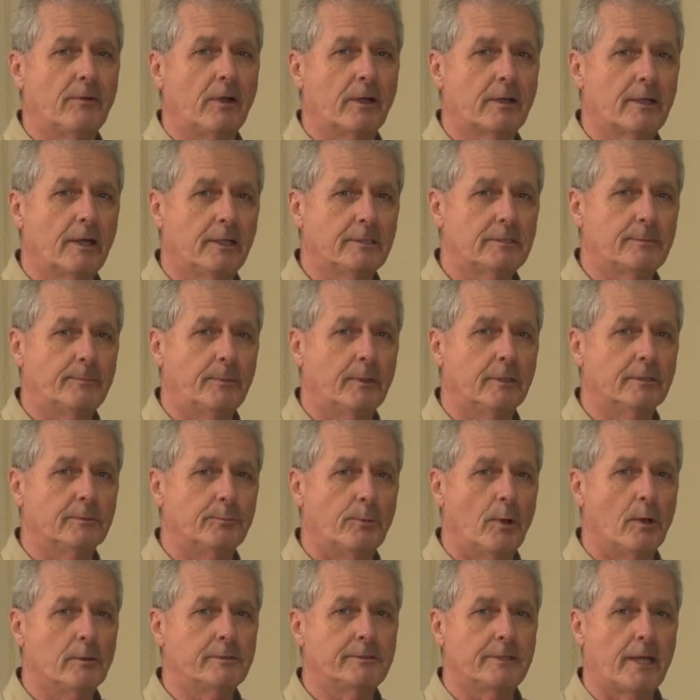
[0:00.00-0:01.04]
our customers
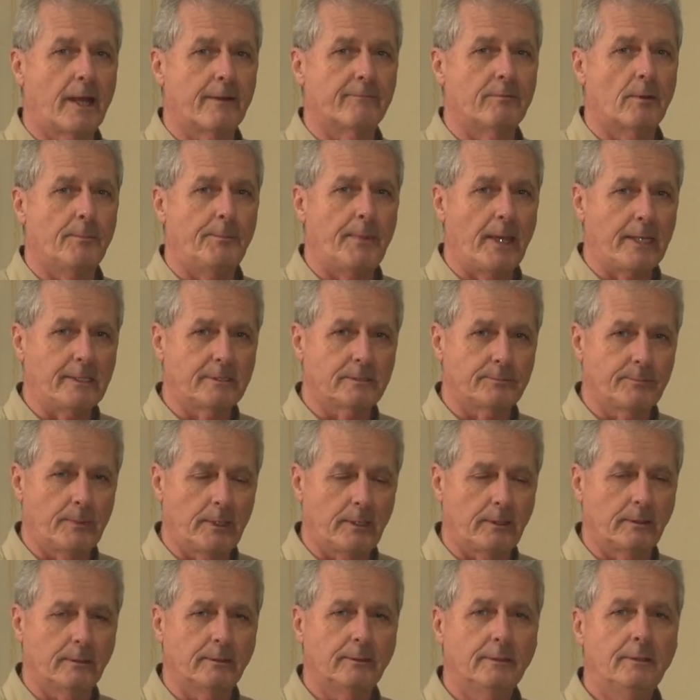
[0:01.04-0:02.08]
roast out of a
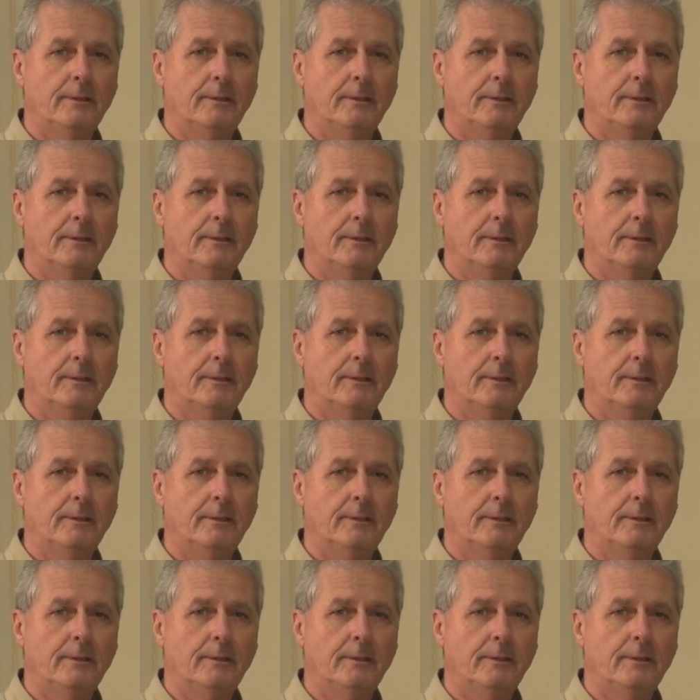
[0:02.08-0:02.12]
basement,